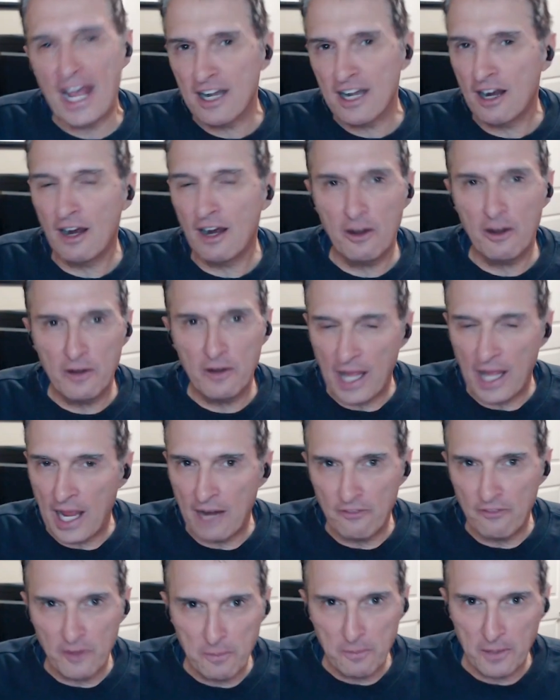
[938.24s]
at
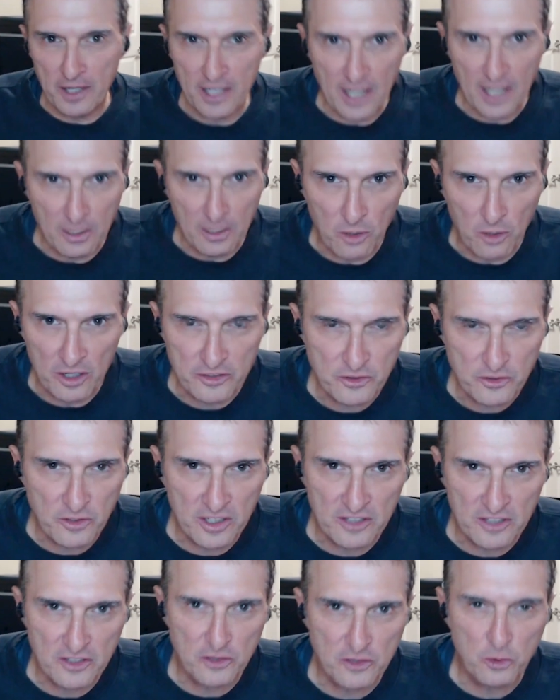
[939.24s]
heart, everybody on Wall
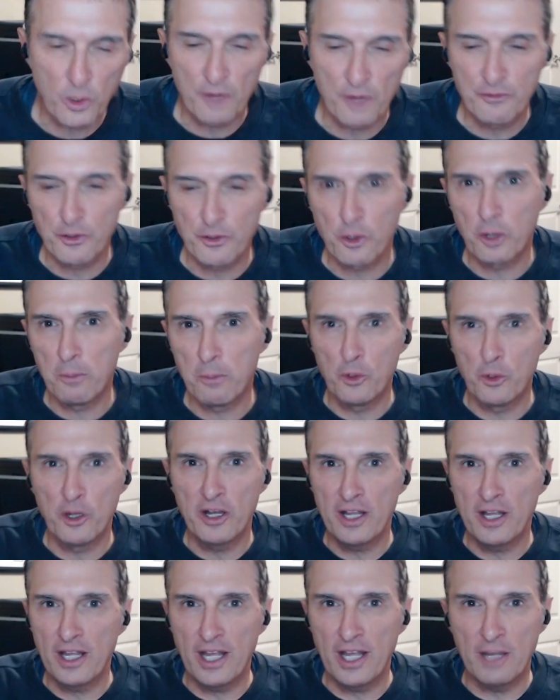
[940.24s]
Street is a 12-year-old
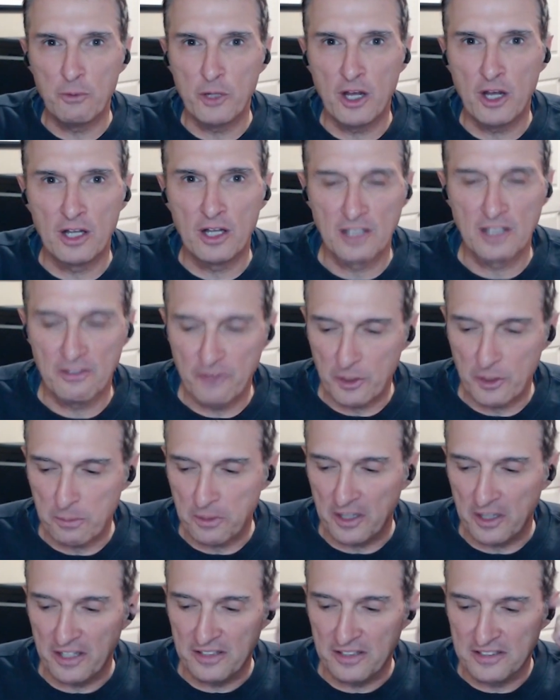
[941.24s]
boy, and we all love
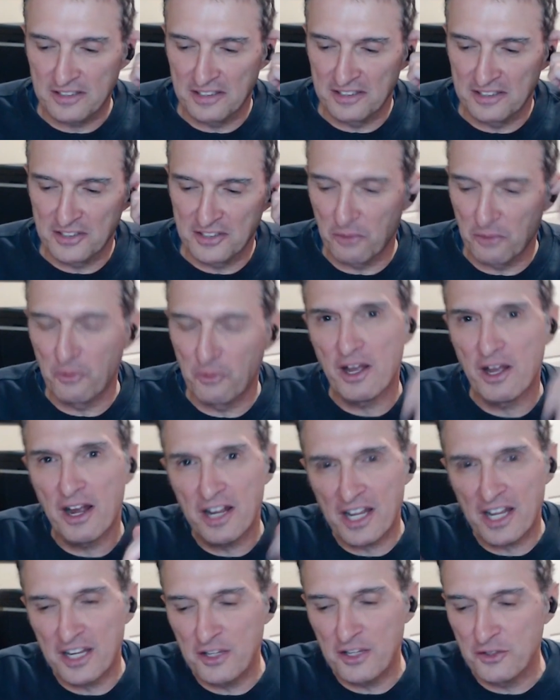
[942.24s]
airplanes. So we
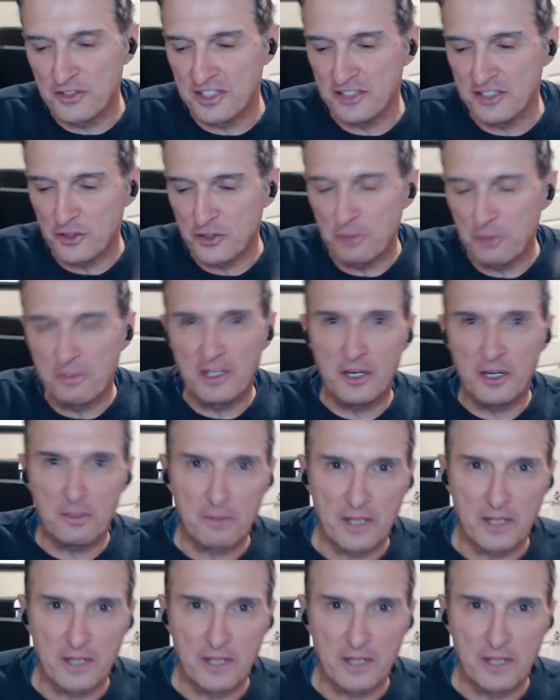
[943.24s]
are going to use these stupid